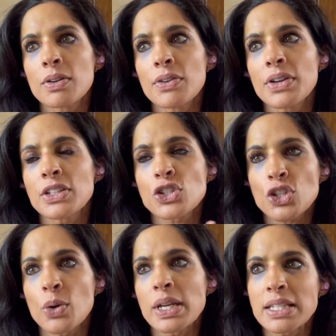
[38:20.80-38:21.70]
it's
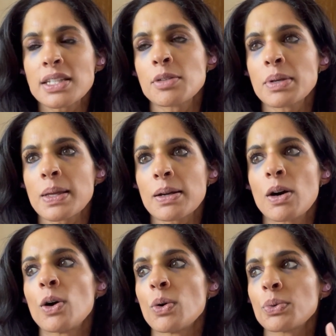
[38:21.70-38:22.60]
so easy to be like,
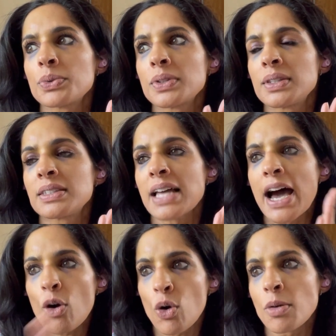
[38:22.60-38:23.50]
oh,
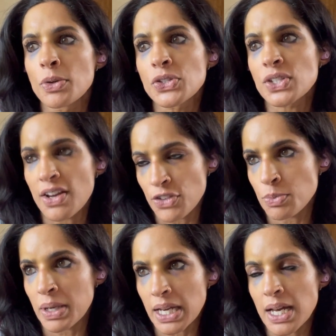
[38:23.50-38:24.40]
that horrible stuff is
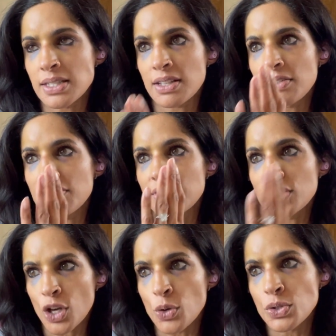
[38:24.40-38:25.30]
because of
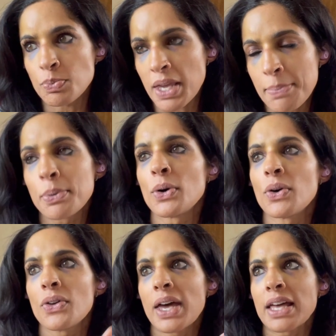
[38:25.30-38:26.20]
those
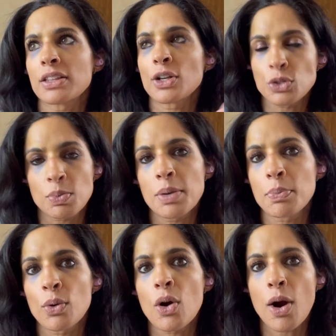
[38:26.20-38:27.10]
people and those
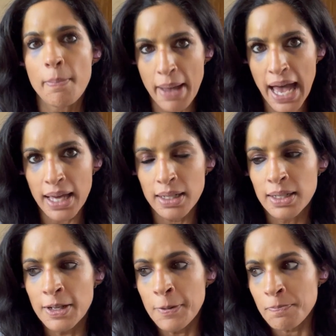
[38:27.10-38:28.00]
people are bad.
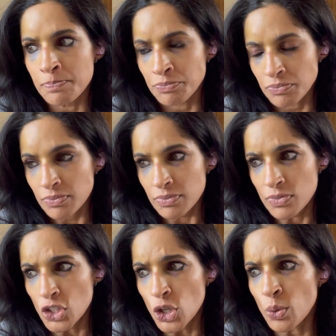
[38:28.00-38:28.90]

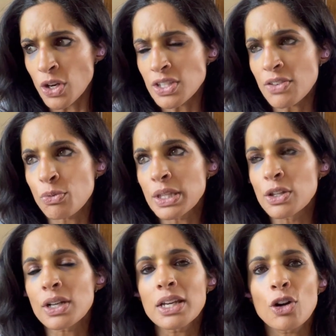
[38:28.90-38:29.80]
Whereas if we
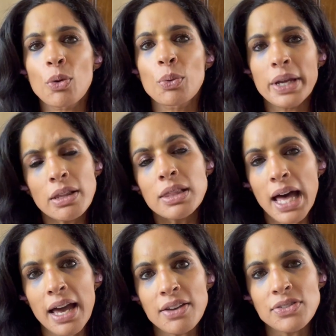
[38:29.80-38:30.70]
look in our real
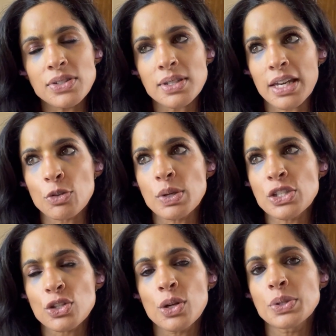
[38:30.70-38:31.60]
lives and we
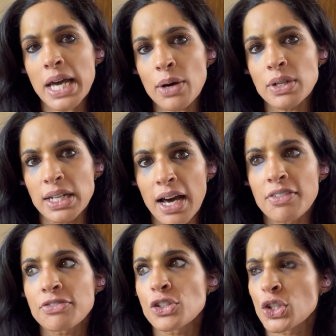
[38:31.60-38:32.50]
slow down
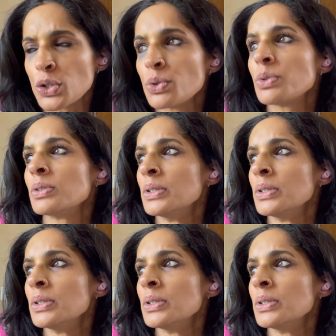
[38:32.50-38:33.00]
enough to